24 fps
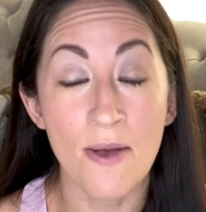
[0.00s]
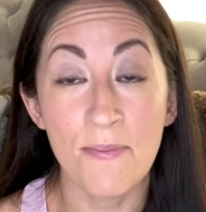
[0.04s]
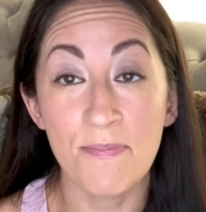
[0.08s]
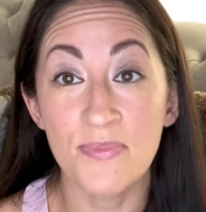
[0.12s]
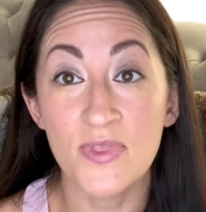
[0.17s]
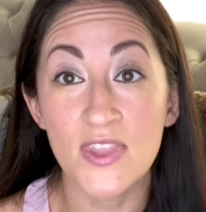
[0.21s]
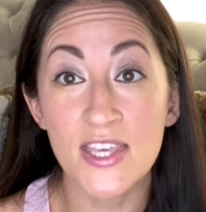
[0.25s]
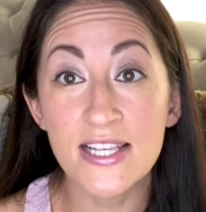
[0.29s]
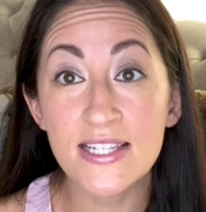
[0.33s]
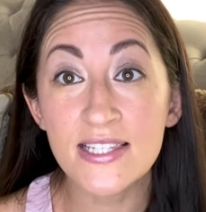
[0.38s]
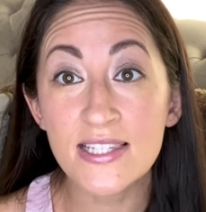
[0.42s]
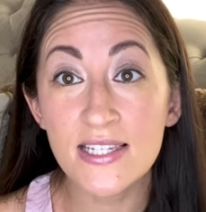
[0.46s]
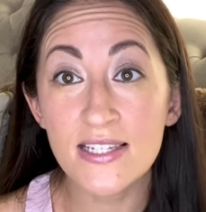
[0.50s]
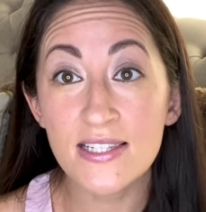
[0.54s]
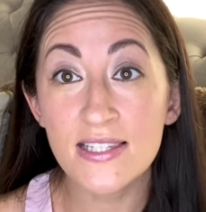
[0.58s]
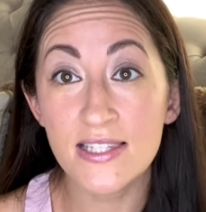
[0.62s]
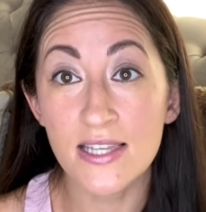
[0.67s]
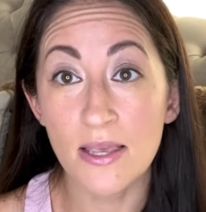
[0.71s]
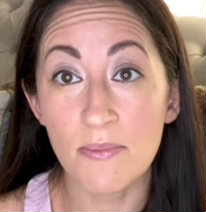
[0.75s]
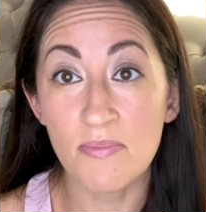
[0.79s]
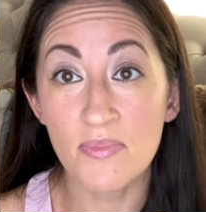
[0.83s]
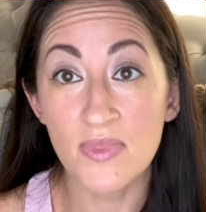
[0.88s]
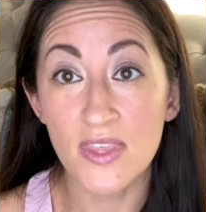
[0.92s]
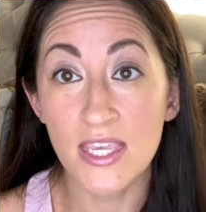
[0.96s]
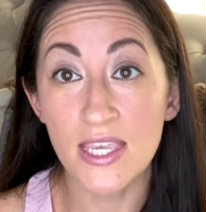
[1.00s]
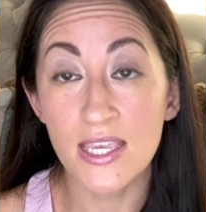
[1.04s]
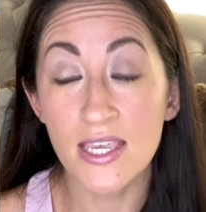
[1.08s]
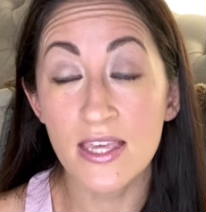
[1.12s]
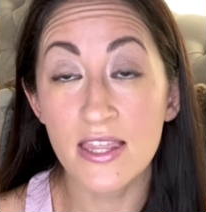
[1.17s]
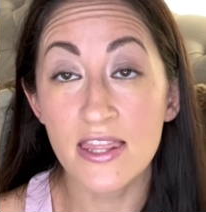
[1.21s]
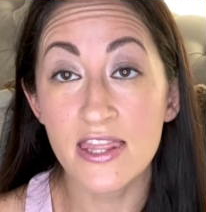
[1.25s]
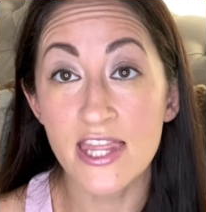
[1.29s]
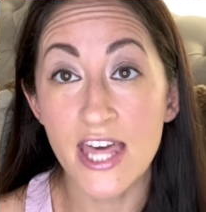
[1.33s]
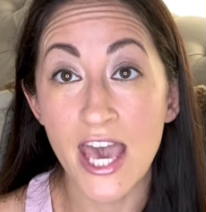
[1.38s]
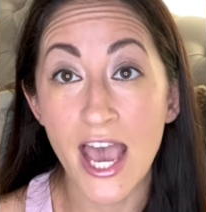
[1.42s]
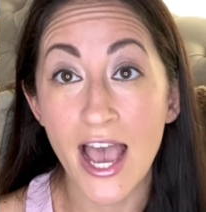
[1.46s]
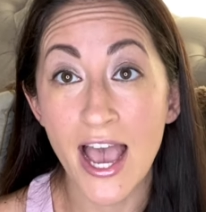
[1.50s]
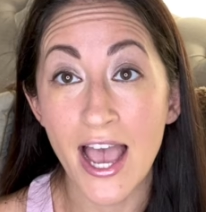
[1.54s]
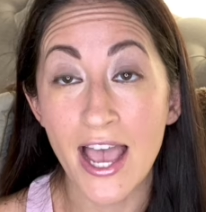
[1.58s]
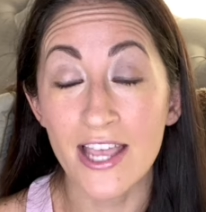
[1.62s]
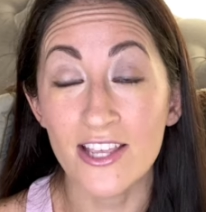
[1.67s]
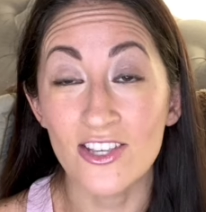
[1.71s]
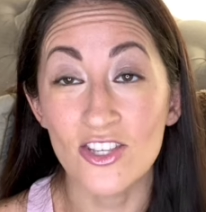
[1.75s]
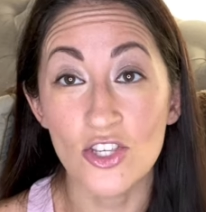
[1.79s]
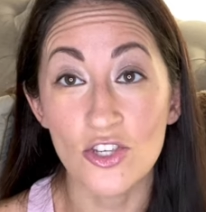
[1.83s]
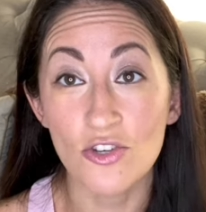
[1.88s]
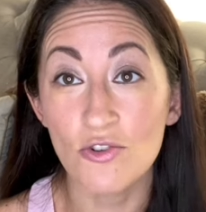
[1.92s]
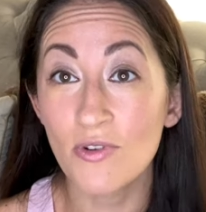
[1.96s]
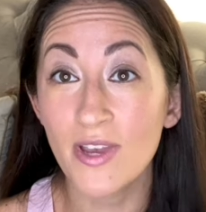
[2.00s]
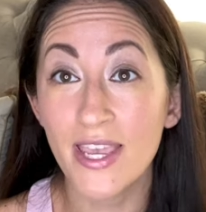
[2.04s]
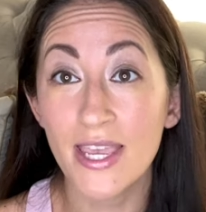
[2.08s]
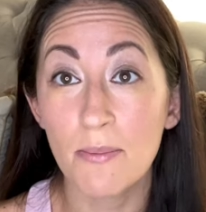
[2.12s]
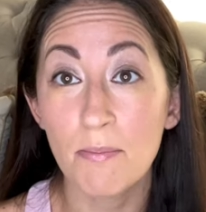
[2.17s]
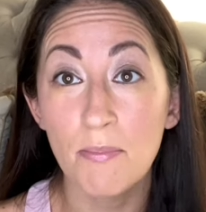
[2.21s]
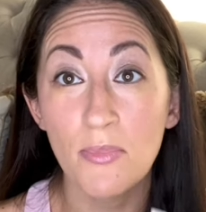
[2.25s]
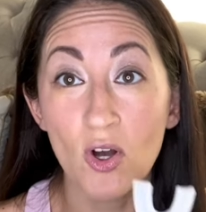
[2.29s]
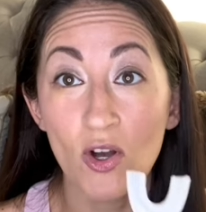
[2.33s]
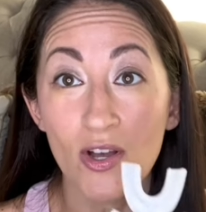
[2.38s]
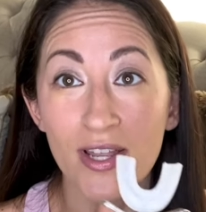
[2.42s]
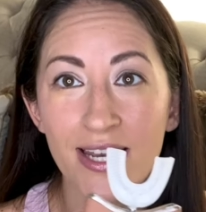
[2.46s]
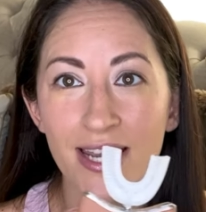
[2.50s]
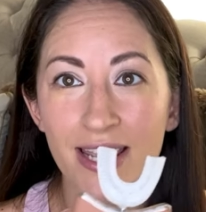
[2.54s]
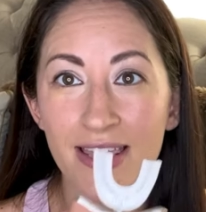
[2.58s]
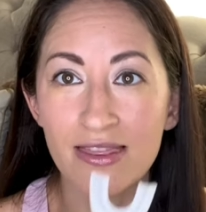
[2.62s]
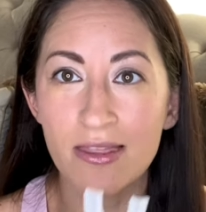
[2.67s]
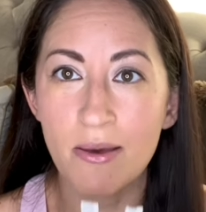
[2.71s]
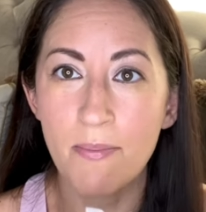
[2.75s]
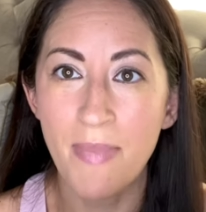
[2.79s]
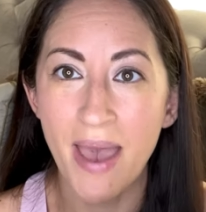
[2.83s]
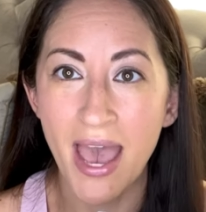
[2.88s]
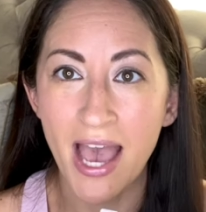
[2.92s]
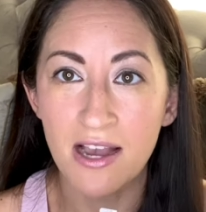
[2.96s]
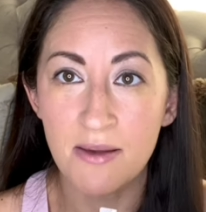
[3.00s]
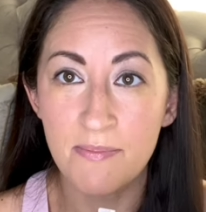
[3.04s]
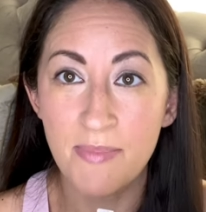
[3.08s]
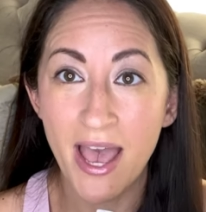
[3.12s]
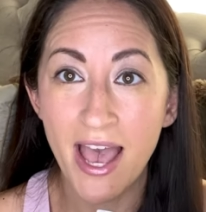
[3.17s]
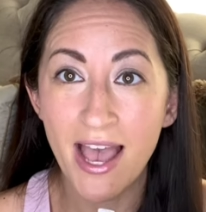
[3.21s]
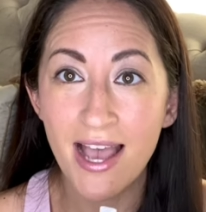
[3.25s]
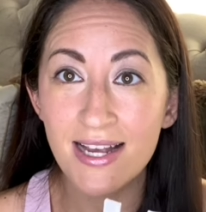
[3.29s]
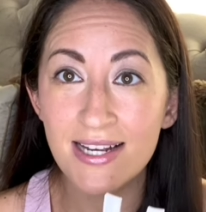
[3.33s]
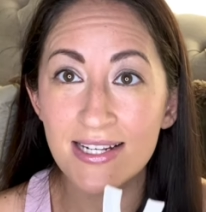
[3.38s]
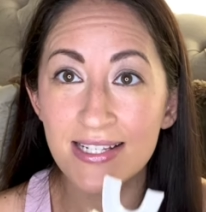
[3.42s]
this is something that you can put in the backpack,